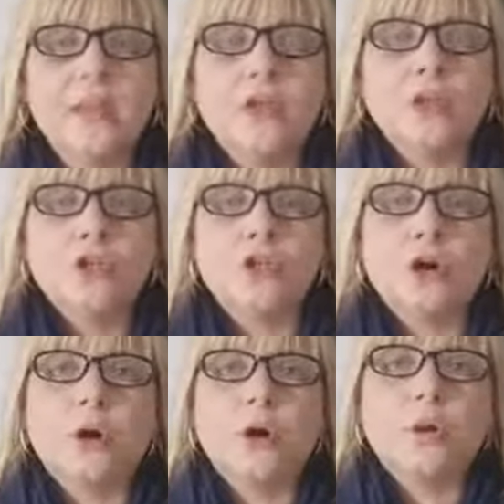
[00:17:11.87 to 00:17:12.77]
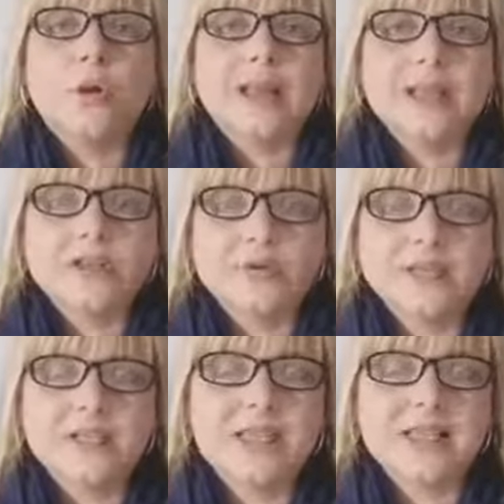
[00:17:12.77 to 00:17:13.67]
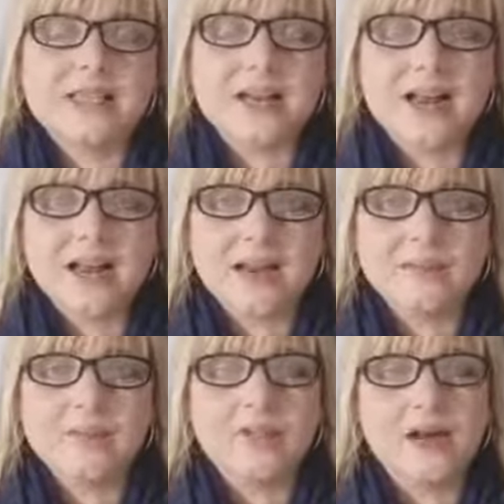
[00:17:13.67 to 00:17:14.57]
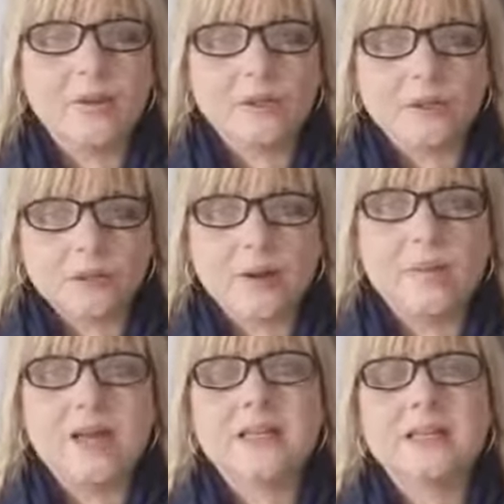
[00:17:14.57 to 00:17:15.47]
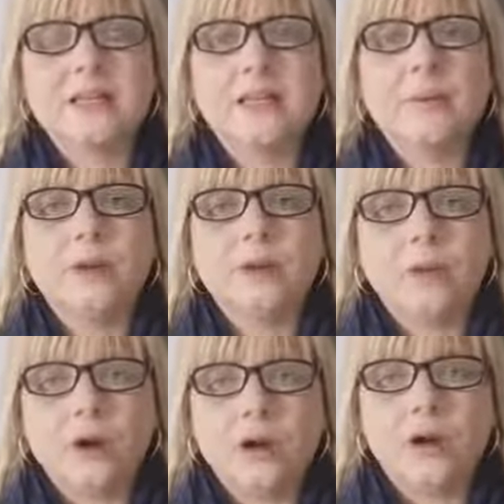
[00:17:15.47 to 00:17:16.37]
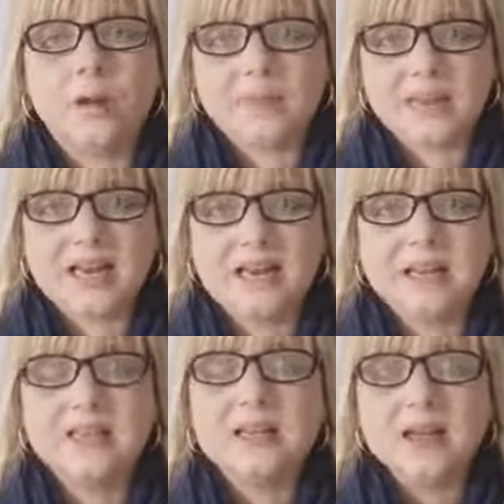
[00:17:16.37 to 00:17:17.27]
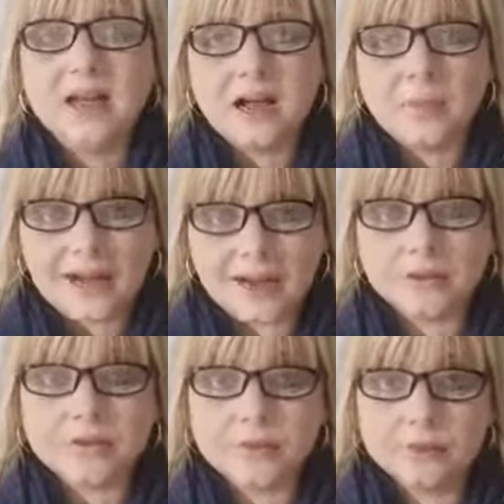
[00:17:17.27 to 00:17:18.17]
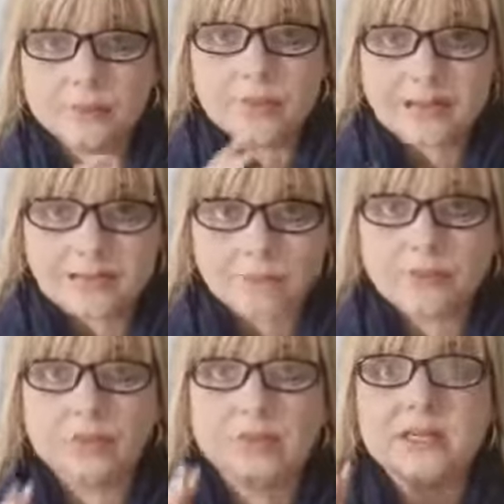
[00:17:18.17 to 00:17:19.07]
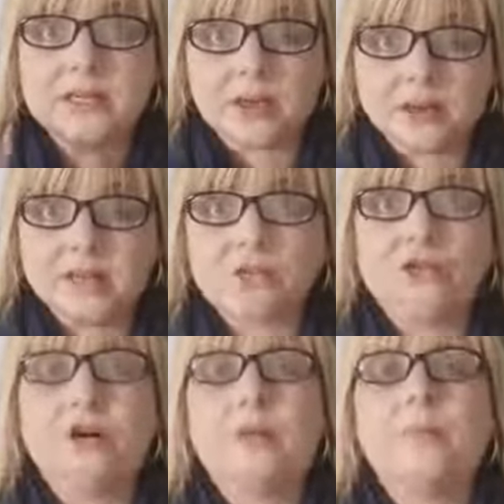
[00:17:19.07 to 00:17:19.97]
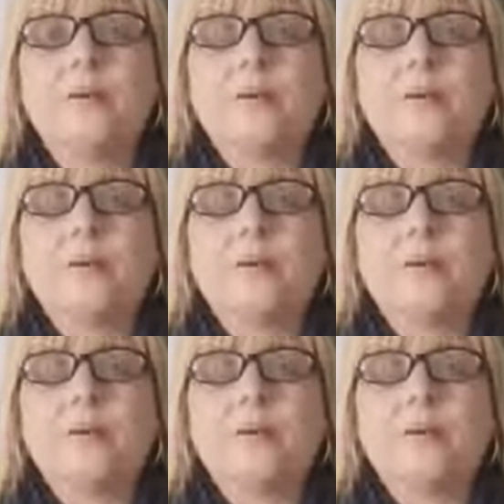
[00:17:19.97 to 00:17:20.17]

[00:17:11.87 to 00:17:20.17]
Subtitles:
So interesting times. I will do my best in keeping you all updated about the meeting between Donald Trump,